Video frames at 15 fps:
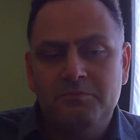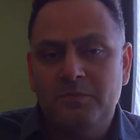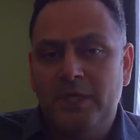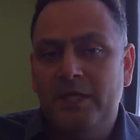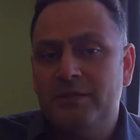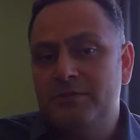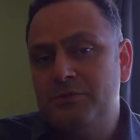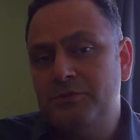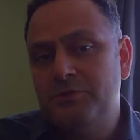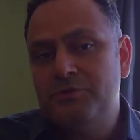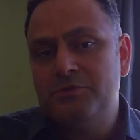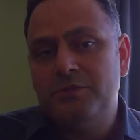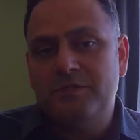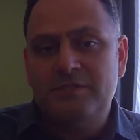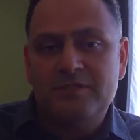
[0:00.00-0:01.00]
it's
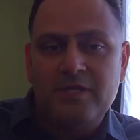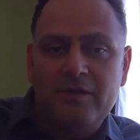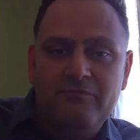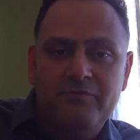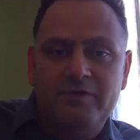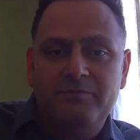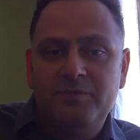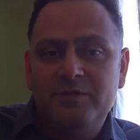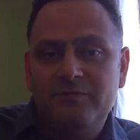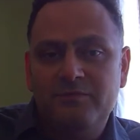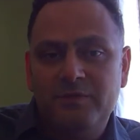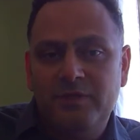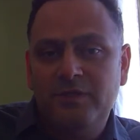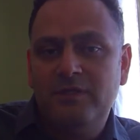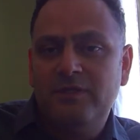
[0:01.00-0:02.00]
usually somewhere
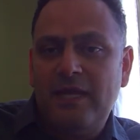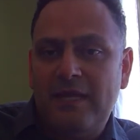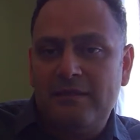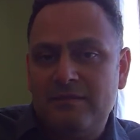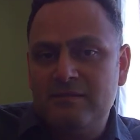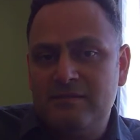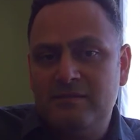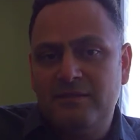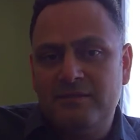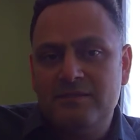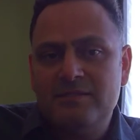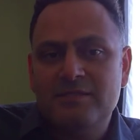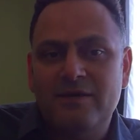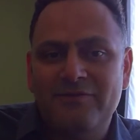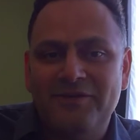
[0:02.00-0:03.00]
between, at least here in
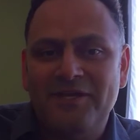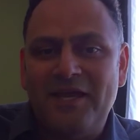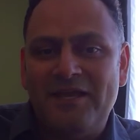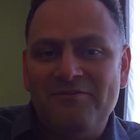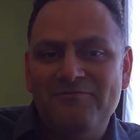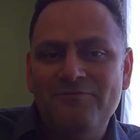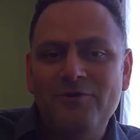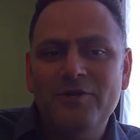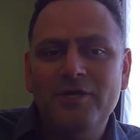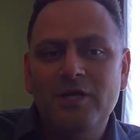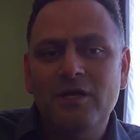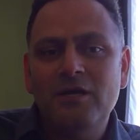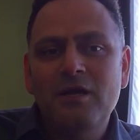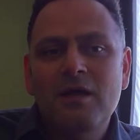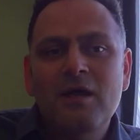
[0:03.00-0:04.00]
Southern
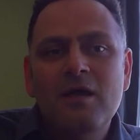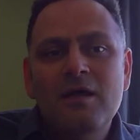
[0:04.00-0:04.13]
California,